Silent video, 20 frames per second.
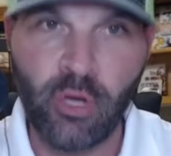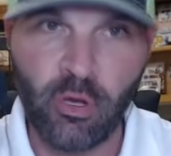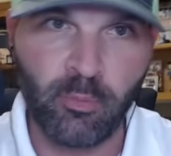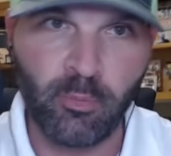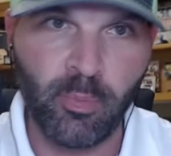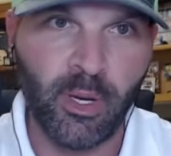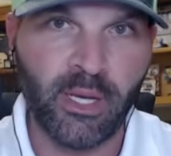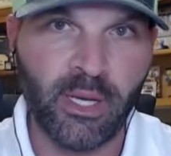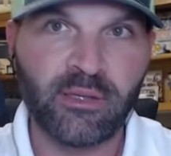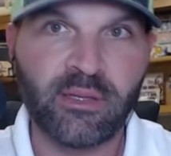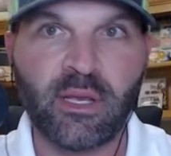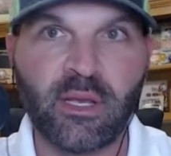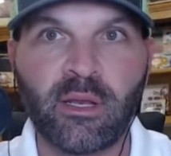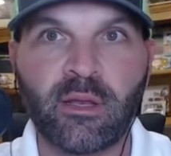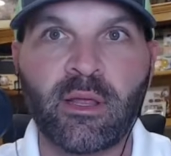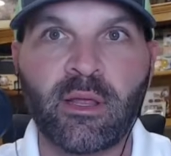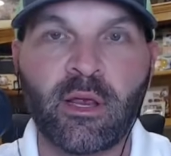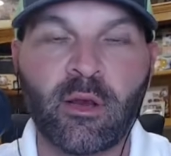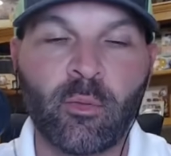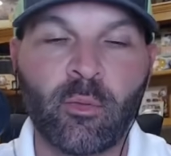No pun
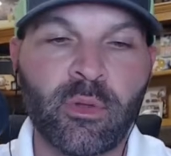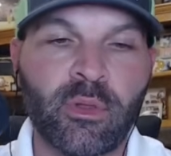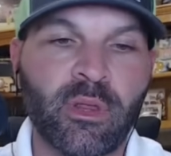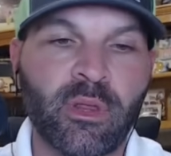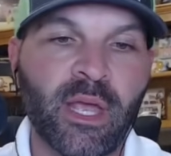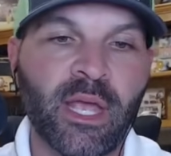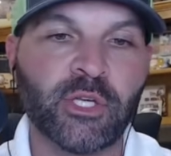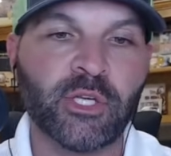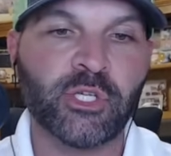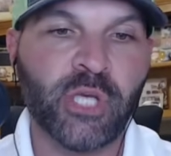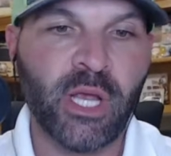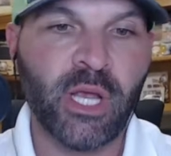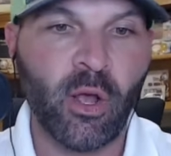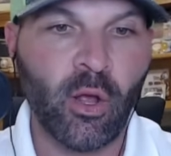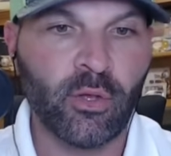intended there with AJ